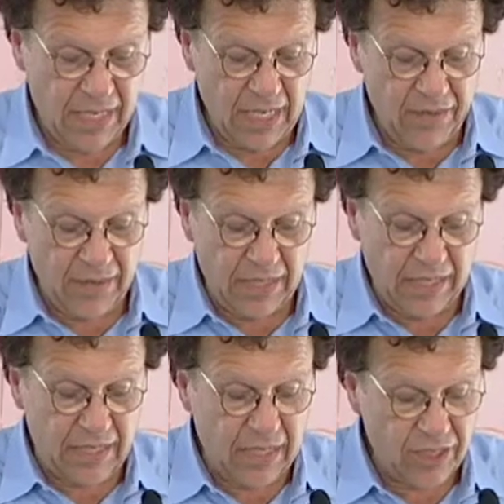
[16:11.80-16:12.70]
Even the
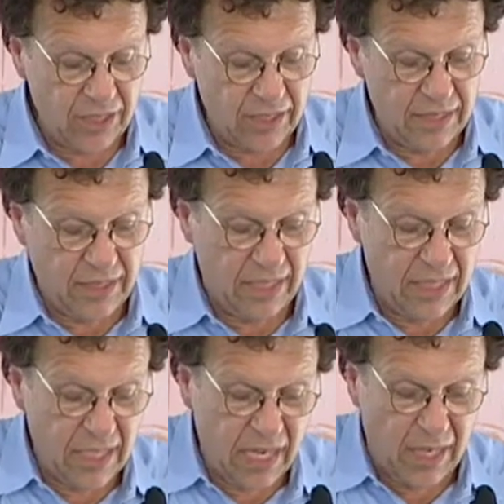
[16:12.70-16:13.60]
dishes and
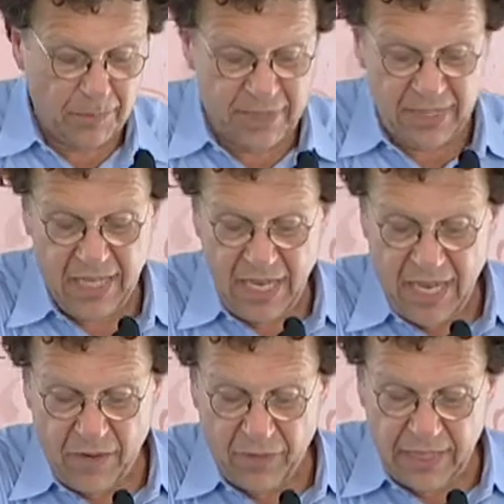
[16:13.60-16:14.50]
cups
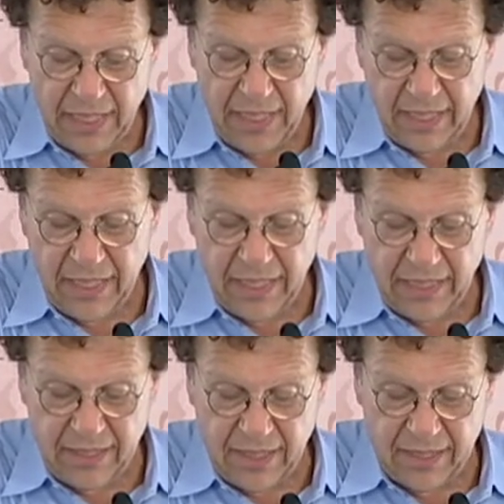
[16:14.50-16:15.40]
have receded
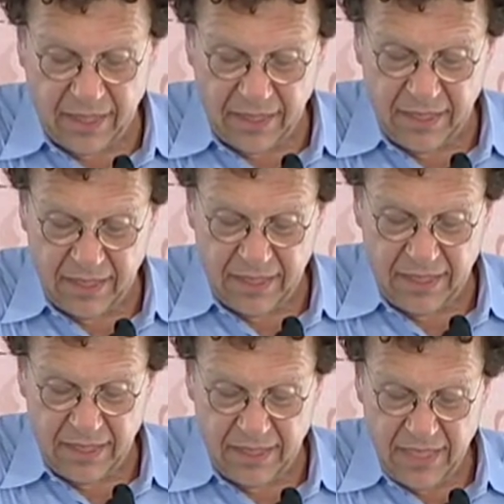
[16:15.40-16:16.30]
into the
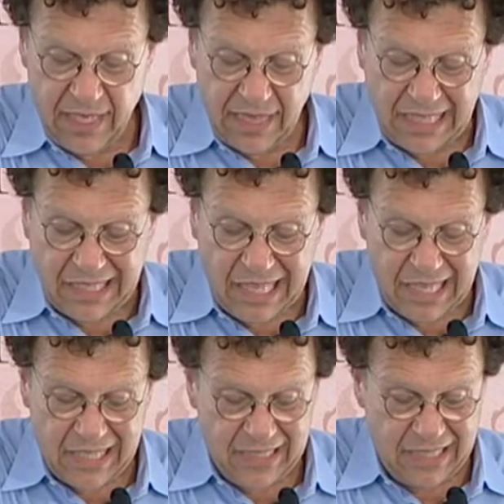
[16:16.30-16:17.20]
darkness. The
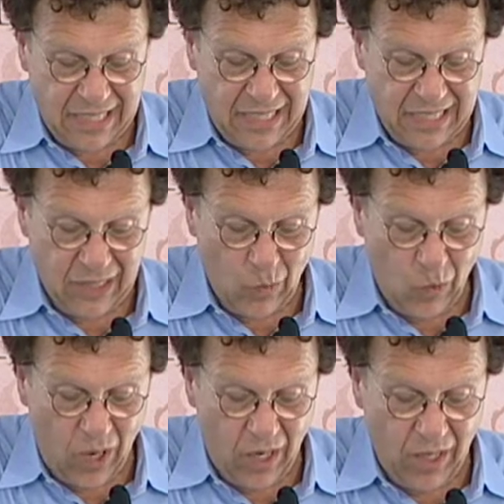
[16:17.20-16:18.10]
clock ticking on the
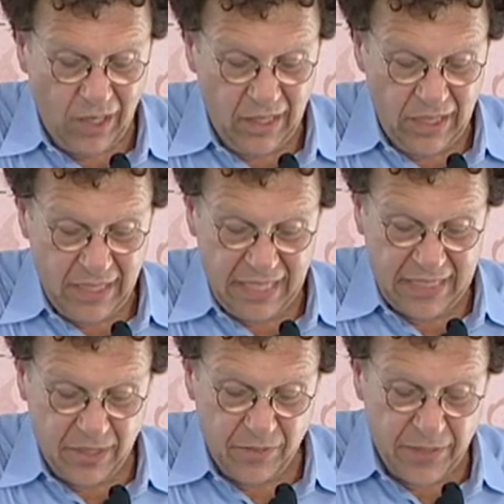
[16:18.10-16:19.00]
wall
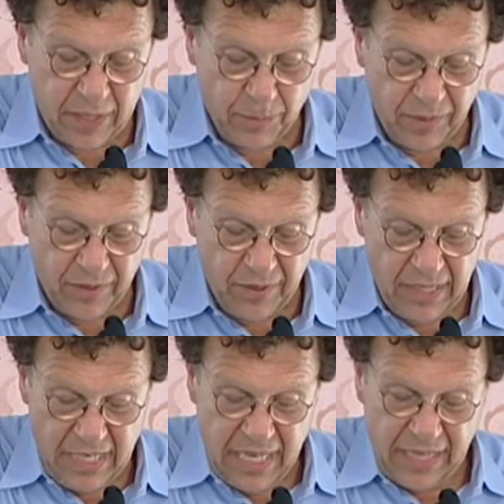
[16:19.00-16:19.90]
is invisible.
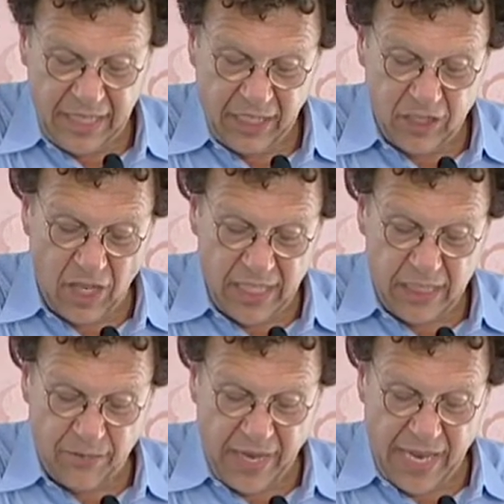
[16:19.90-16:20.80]
The
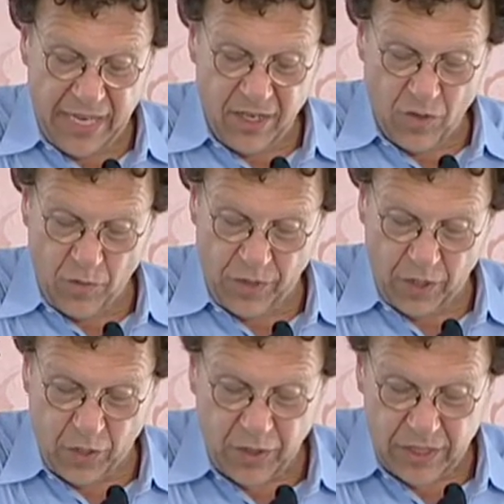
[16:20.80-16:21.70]
exhaust fan over the
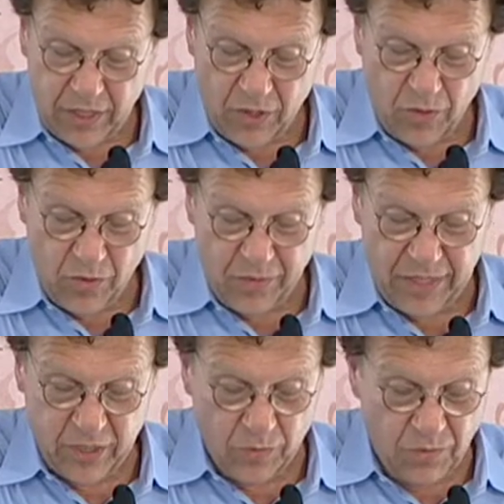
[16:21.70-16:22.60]
cook stove
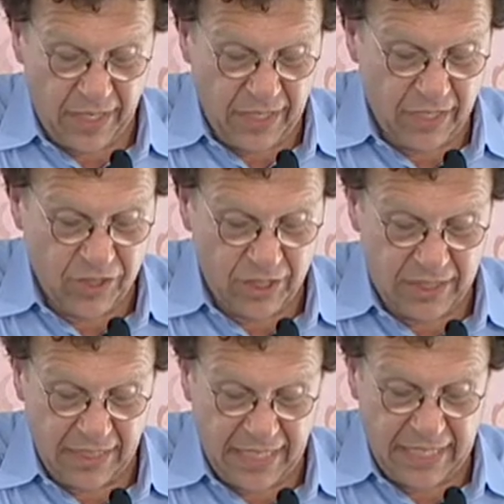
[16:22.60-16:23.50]
is running
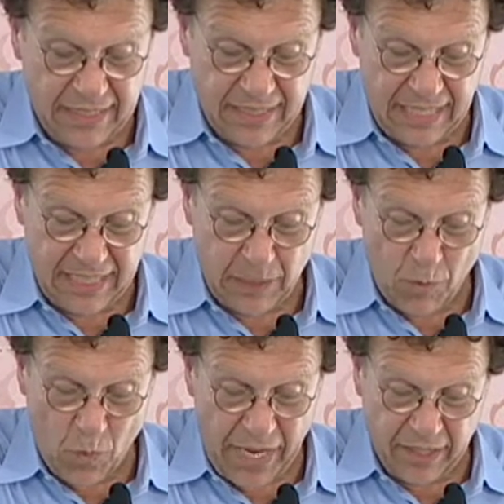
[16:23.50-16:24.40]
just in case it takes them a
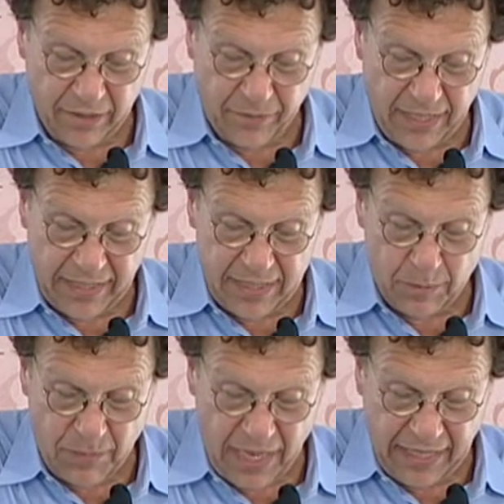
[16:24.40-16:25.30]
while to find his
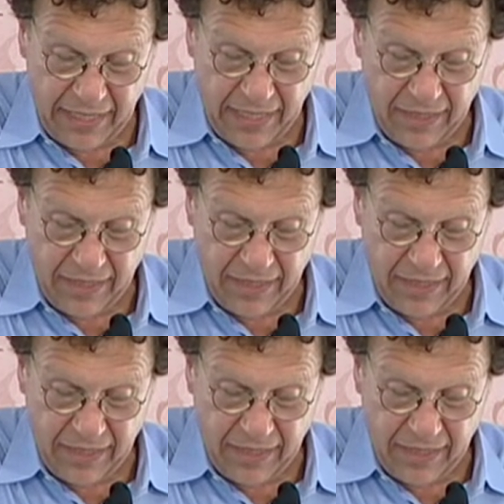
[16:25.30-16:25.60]
body.